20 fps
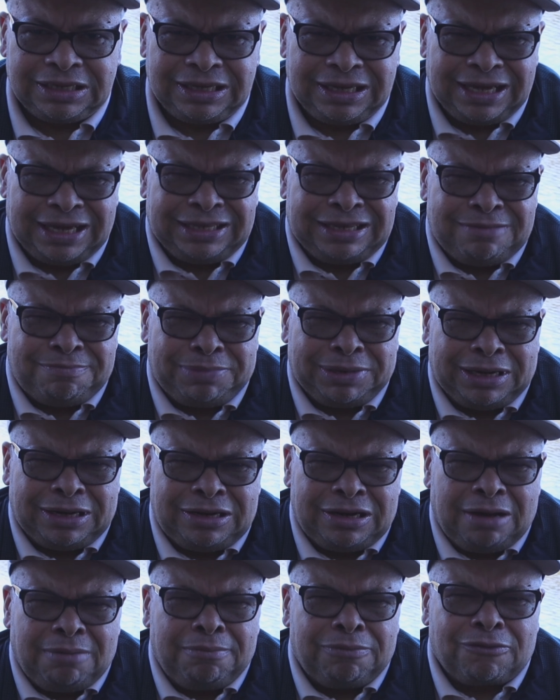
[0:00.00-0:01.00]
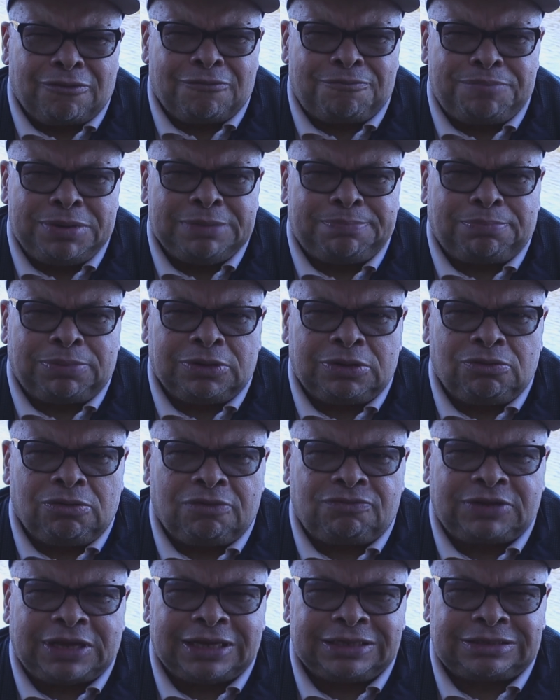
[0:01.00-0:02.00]
And there have been a number of people who
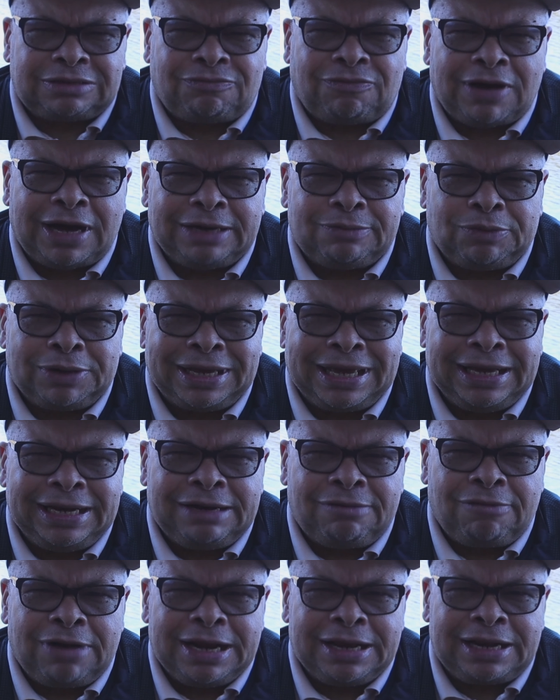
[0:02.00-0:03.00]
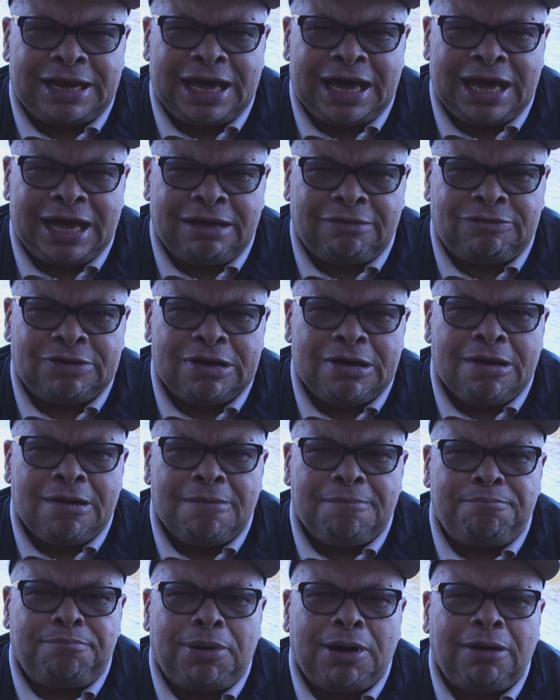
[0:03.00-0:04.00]
have testified. We're getting ready to have
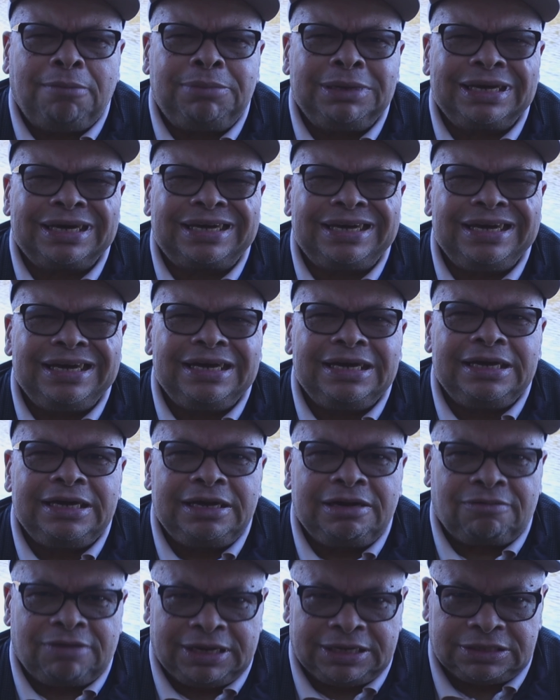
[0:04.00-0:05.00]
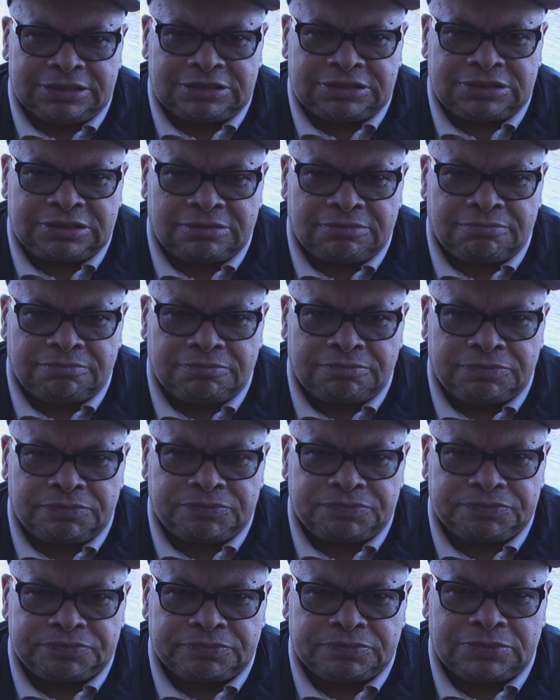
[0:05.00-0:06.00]
public hearings.
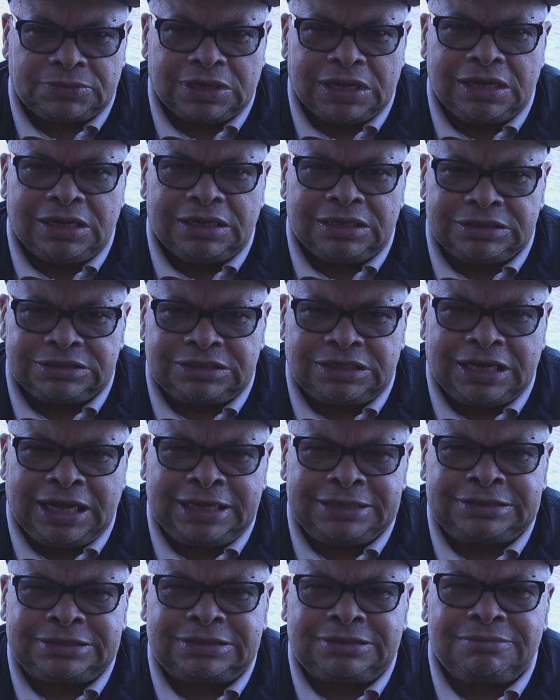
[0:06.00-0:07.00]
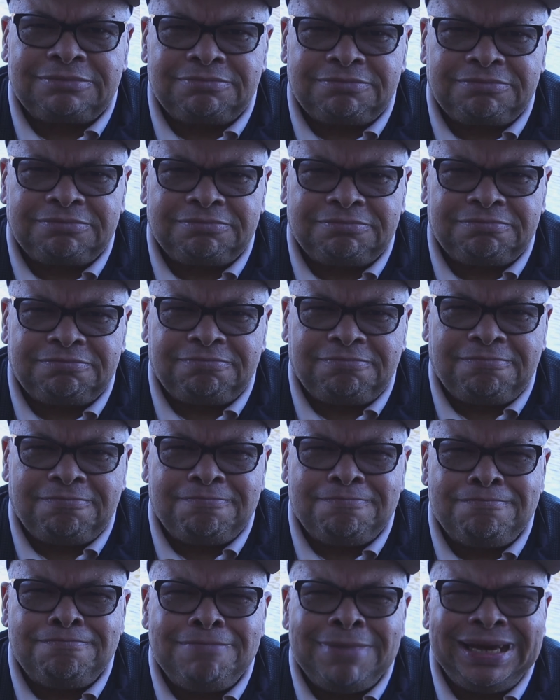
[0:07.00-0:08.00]
So that's
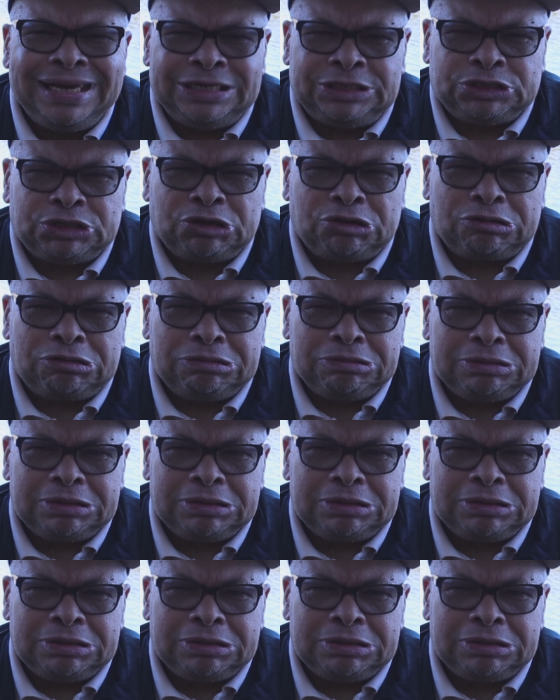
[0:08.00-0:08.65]
major.